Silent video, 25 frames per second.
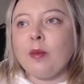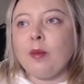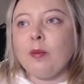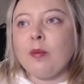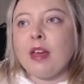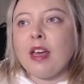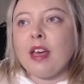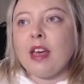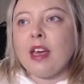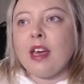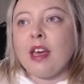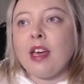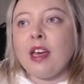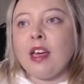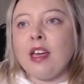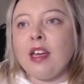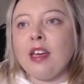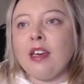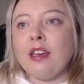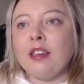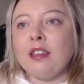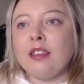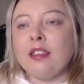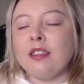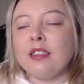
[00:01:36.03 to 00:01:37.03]

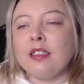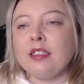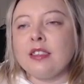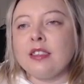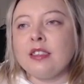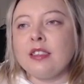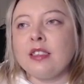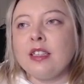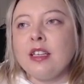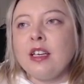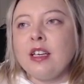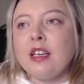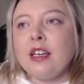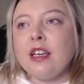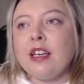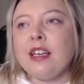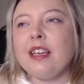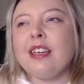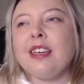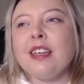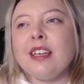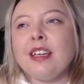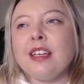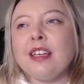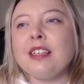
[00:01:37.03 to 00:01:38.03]
and it
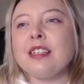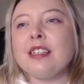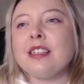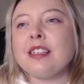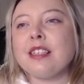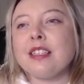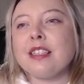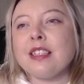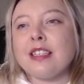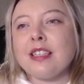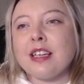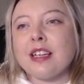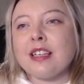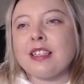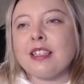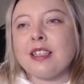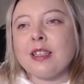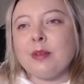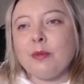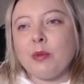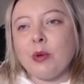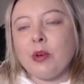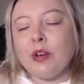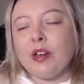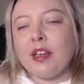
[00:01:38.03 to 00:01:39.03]
is 6 in the
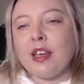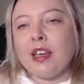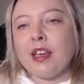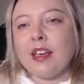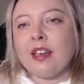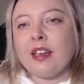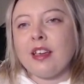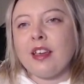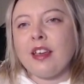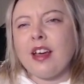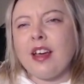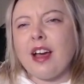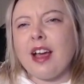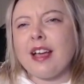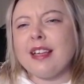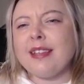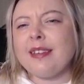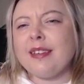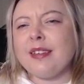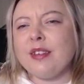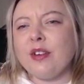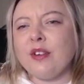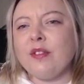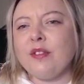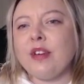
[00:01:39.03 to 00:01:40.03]
morning. I
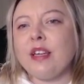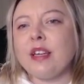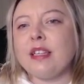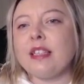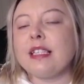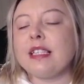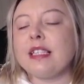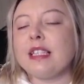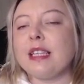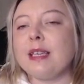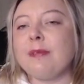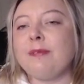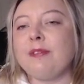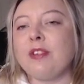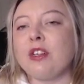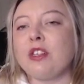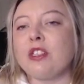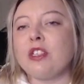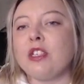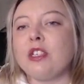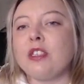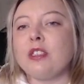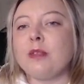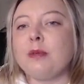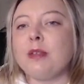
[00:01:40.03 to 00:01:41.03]
still find the sleep
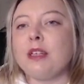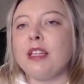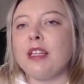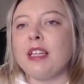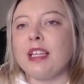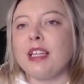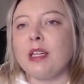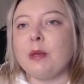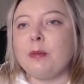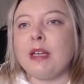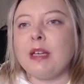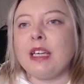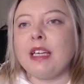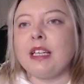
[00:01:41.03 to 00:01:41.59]
function to be a little bit